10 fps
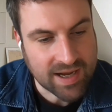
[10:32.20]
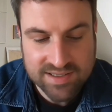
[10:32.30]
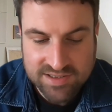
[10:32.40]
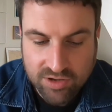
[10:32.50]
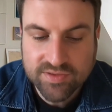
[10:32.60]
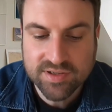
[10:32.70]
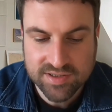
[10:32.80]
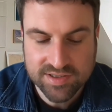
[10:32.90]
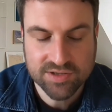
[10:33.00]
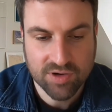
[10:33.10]
and is often
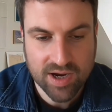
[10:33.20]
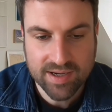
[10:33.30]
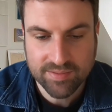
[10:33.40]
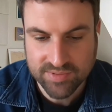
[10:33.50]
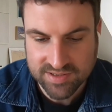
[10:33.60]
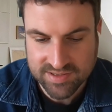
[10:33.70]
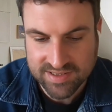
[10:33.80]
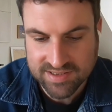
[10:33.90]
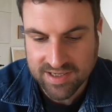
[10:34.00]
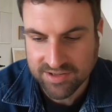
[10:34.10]
described as
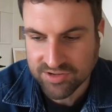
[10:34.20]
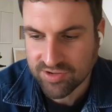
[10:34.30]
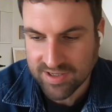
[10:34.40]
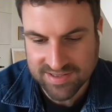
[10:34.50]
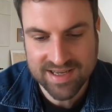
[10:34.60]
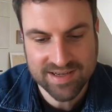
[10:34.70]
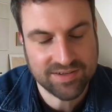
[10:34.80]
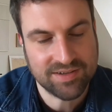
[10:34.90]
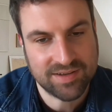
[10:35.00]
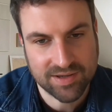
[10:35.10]
this kind of
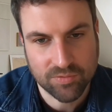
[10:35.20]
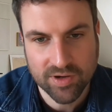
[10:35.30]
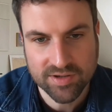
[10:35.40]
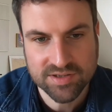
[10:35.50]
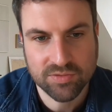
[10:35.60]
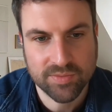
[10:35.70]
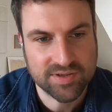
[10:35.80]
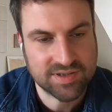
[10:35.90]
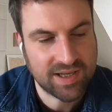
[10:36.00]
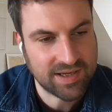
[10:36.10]
transcendent thing where it's
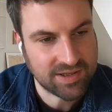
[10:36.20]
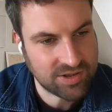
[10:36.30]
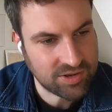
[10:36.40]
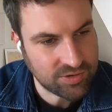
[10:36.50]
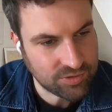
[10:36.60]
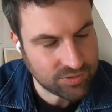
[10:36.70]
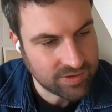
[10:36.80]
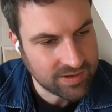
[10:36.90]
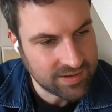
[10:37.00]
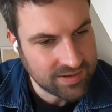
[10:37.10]
almost like
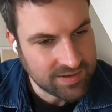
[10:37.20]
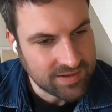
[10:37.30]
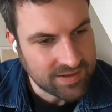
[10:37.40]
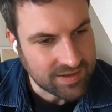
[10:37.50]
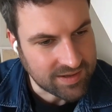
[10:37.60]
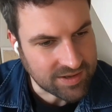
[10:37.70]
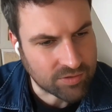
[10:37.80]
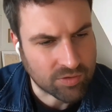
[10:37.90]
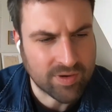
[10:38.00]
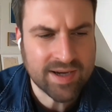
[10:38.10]

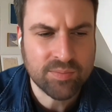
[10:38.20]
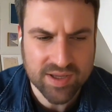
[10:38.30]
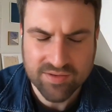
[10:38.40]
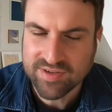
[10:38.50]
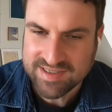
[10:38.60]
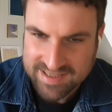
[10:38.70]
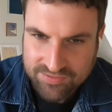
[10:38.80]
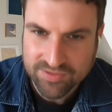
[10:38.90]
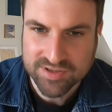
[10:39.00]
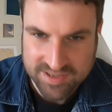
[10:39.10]
you're in a bit of a
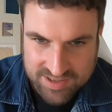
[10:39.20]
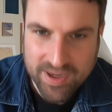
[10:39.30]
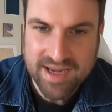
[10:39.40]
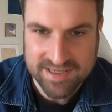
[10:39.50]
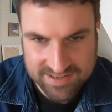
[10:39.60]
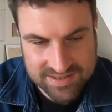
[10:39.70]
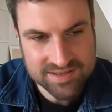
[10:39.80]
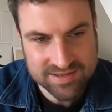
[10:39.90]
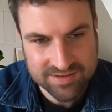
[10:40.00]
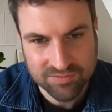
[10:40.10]
different
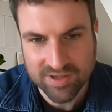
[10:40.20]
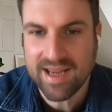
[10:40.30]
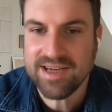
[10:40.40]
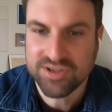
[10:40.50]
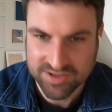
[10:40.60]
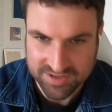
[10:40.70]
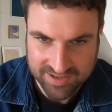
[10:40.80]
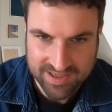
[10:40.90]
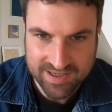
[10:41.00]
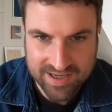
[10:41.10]
space
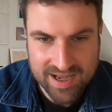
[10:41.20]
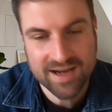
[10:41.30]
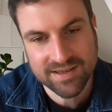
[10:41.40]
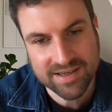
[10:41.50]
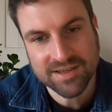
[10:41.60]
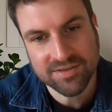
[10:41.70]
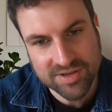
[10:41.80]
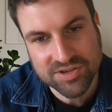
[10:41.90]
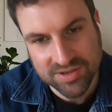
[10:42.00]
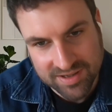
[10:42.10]
relationally and
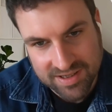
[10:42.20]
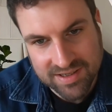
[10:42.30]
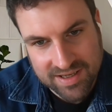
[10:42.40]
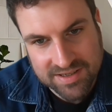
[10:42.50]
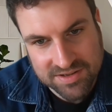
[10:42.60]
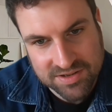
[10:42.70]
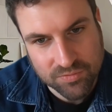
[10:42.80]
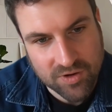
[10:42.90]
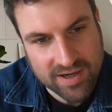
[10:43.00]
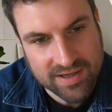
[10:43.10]
individually in some
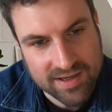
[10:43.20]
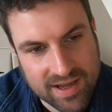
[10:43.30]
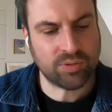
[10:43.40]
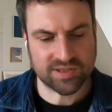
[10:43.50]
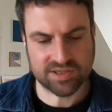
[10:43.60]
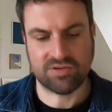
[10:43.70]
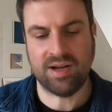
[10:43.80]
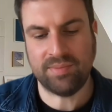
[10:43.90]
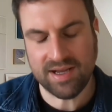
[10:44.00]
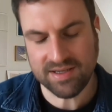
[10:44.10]
way. People
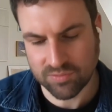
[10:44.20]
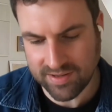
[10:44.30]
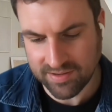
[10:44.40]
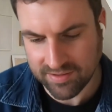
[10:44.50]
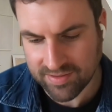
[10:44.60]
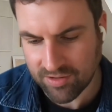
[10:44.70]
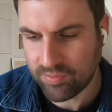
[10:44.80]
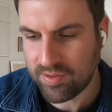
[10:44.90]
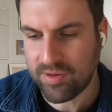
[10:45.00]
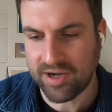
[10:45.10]
describe that as when the
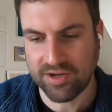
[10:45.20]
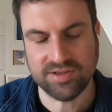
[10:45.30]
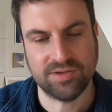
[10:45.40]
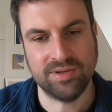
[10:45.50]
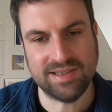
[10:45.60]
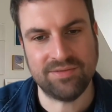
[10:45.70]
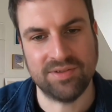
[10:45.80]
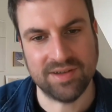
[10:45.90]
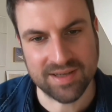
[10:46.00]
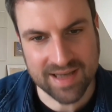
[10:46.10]
therapy might go to a
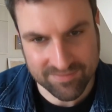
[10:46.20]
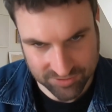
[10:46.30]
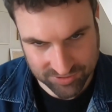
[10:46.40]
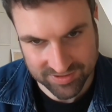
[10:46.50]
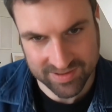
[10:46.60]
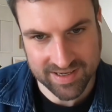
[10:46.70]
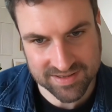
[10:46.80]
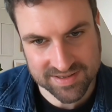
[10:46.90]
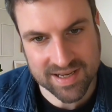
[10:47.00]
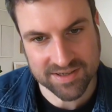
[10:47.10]
different level,
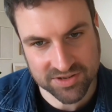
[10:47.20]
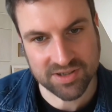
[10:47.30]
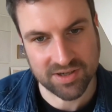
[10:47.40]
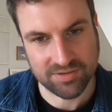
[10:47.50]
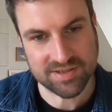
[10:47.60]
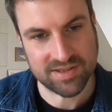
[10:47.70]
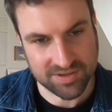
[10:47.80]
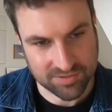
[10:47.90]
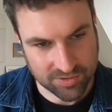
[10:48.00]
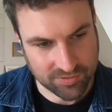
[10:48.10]
in a sense, is
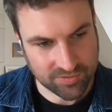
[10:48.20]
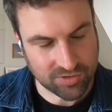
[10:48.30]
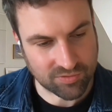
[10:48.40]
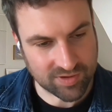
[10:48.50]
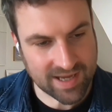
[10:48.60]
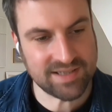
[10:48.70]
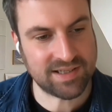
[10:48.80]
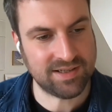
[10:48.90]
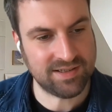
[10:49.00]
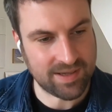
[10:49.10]
that you're
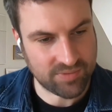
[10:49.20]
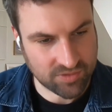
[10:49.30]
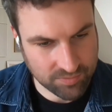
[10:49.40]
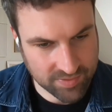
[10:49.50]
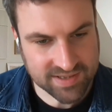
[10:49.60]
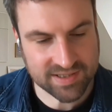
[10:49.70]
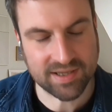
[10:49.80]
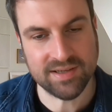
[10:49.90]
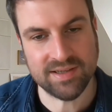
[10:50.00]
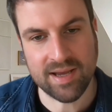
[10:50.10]
relating at depth, you're
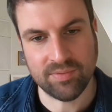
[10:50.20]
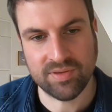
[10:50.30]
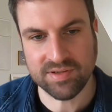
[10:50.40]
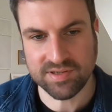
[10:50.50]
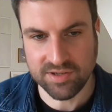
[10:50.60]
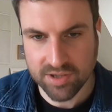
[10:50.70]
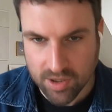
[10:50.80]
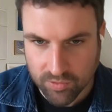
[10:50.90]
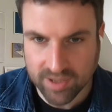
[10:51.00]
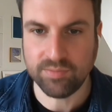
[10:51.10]
meeting at depth, there's a
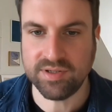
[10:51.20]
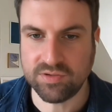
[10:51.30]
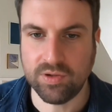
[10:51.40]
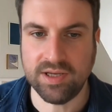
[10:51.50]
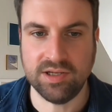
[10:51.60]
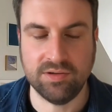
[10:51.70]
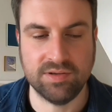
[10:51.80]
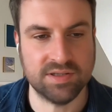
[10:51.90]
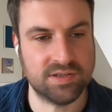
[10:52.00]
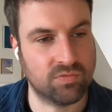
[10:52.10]
knowing between
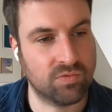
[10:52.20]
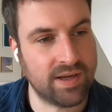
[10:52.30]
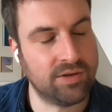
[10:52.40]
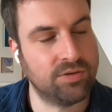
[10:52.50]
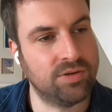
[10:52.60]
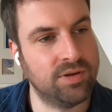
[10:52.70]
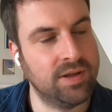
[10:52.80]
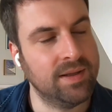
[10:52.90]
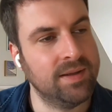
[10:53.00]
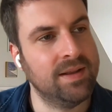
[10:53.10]
you, there's a real
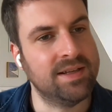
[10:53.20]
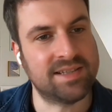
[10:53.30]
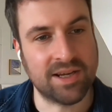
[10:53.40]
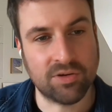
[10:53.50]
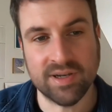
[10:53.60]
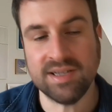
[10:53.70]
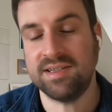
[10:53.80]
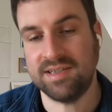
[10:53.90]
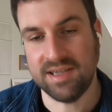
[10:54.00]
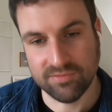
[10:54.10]

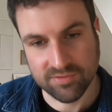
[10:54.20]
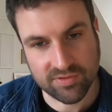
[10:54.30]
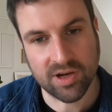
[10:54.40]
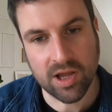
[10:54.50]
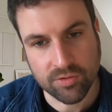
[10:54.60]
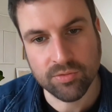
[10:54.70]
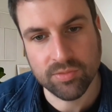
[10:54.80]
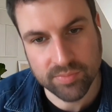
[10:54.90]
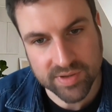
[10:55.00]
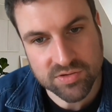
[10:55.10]
synchronicity and
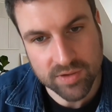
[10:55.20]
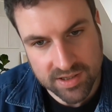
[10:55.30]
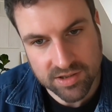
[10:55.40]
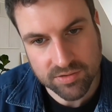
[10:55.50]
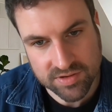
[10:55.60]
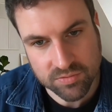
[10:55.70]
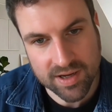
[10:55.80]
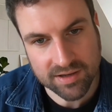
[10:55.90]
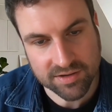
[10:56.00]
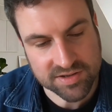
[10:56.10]
flow between you as
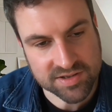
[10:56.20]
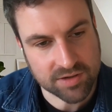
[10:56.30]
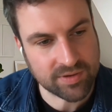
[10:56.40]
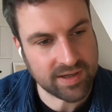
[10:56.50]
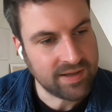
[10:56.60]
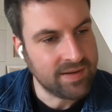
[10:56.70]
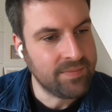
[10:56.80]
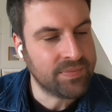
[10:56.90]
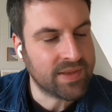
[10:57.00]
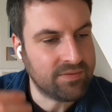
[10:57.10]
well. And so
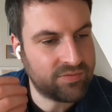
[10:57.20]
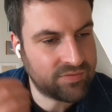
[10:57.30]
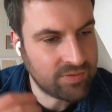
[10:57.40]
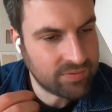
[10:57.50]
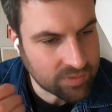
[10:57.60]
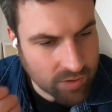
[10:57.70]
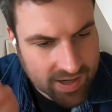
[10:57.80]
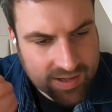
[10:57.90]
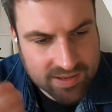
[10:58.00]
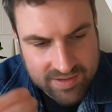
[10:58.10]
for the
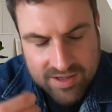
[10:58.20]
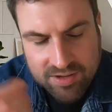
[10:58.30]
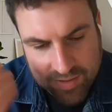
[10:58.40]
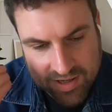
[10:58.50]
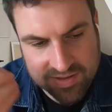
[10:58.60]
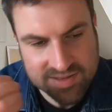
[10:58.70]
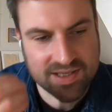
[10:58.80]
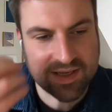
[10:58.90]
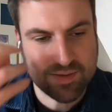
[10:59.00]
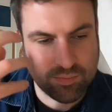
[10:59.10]
way I think about it
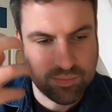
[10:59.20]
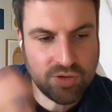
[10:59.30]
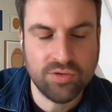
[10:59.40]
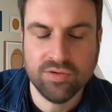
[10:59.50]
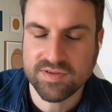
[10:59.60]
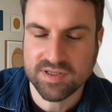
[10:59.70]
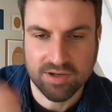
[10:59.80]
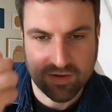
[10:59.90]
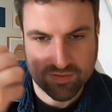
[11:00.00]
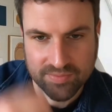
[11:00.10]
is like it moves
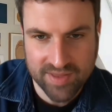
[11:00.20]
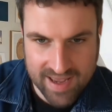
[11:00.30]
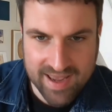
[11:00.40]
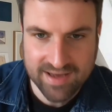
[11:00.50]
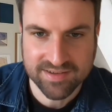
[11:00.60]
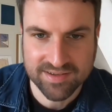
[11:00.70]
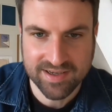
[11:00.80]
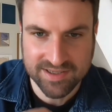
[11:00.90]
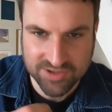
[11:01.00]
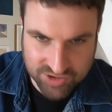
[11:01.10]
a lot from the head
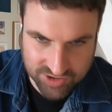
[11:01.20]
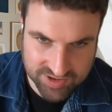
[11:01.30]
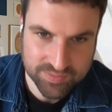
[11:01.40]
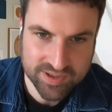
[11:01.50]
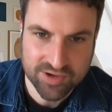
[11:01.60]
and it just